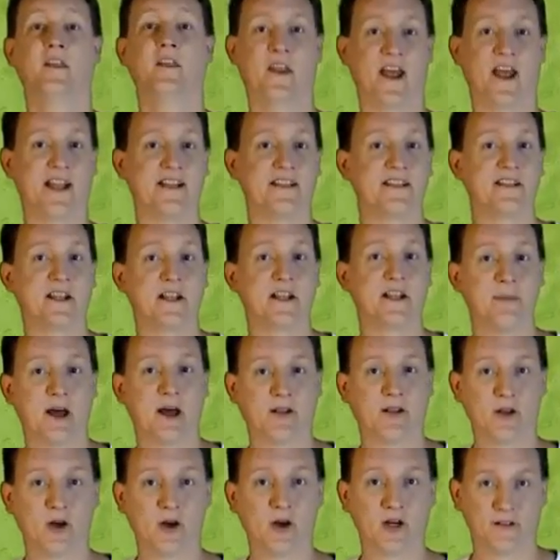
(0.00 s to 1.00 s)
The nice thing
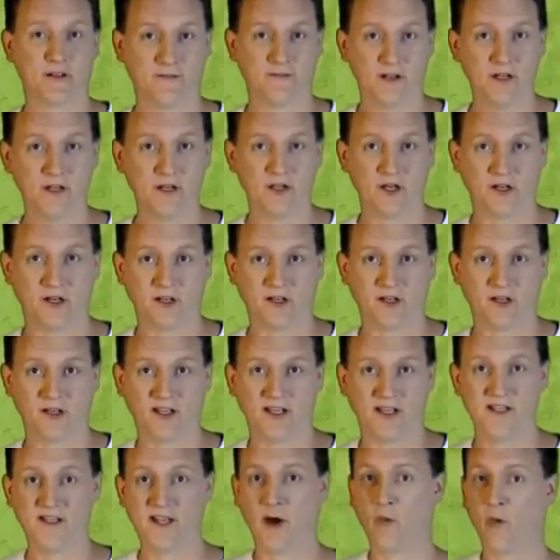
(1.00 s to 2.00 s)
about long division
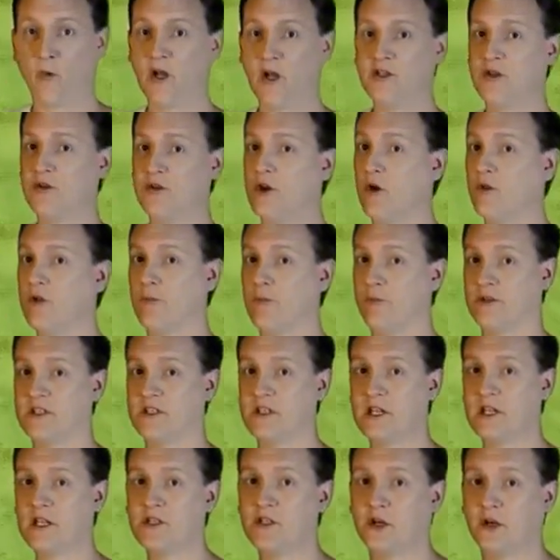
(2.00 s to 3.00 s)
is that once you know the
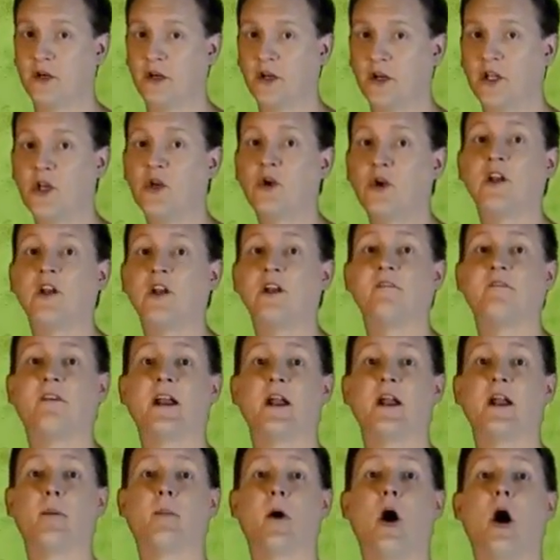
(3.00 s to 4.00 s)
procedure, you can
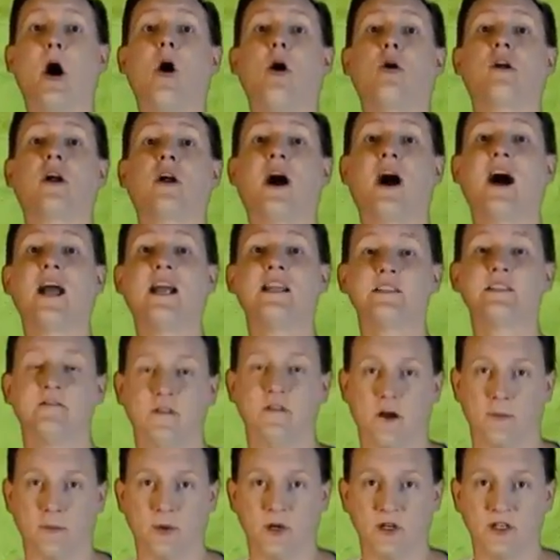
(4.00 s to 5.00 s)
divide up all kinds of
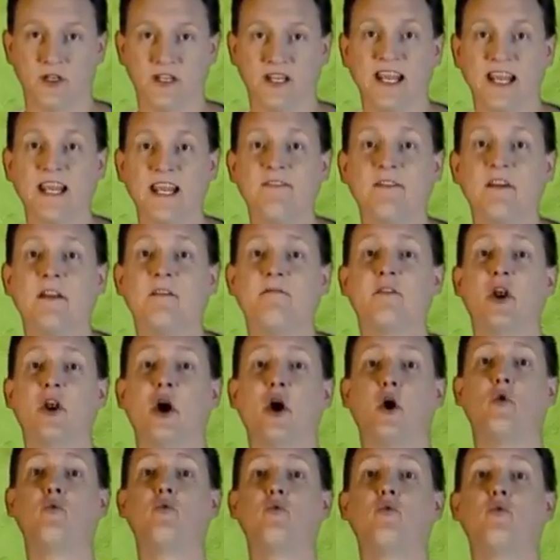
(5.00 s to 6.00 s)
numbers, even if
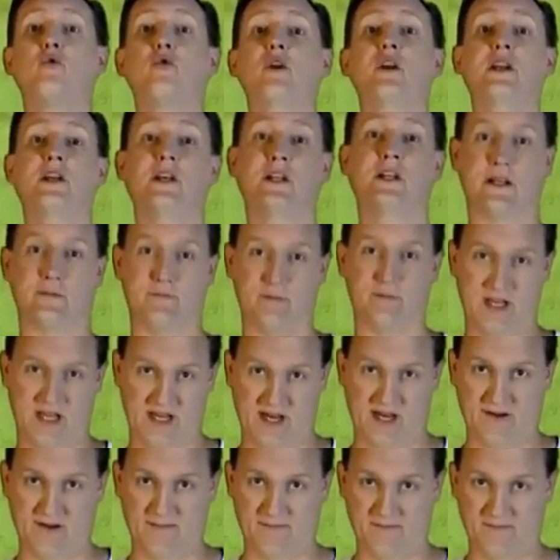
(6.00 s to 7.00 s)
they're really
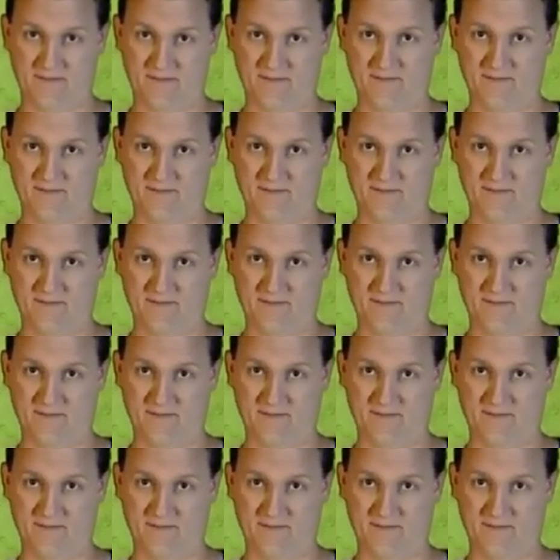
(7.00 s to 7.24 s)
big.